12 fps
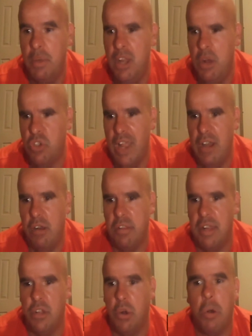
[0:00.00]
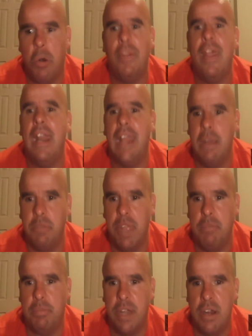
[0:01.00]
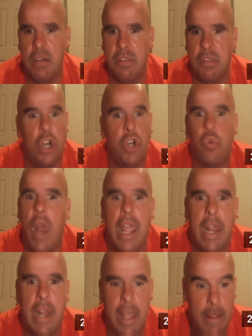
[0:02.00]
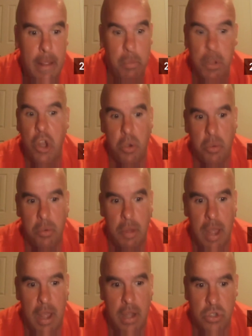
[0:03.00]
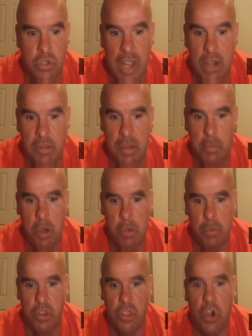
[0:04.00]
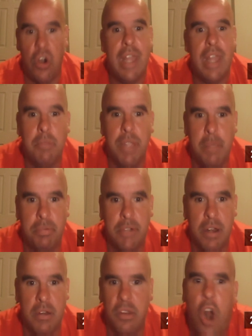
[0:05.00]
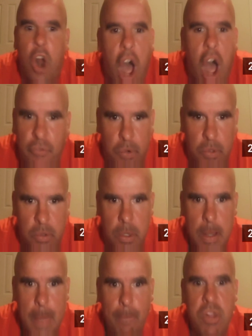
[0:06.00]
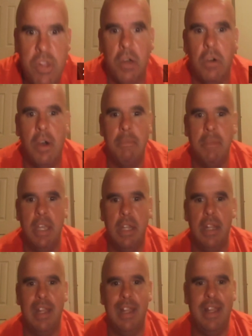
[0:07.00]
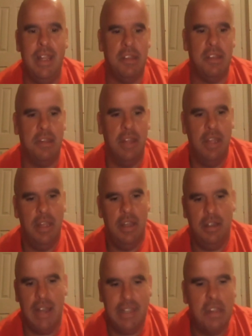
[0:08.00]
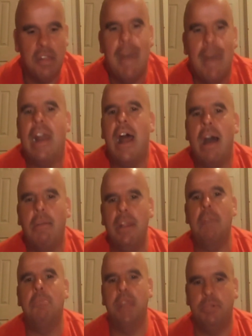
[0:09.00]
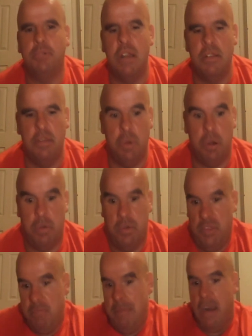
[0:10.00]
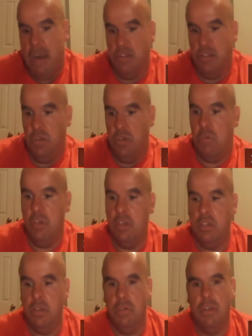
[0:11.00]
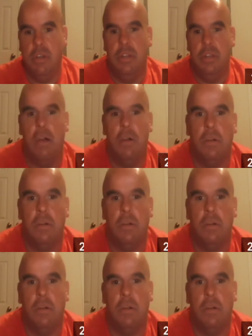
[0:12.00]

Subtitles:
trainers that don't work with any NBA players that are great, and we know trainers that work with 30 NBA players and they're awful. So I mean, it doesn't matter how many NBA players you work with. It matters, do you know what you're doing or you don't?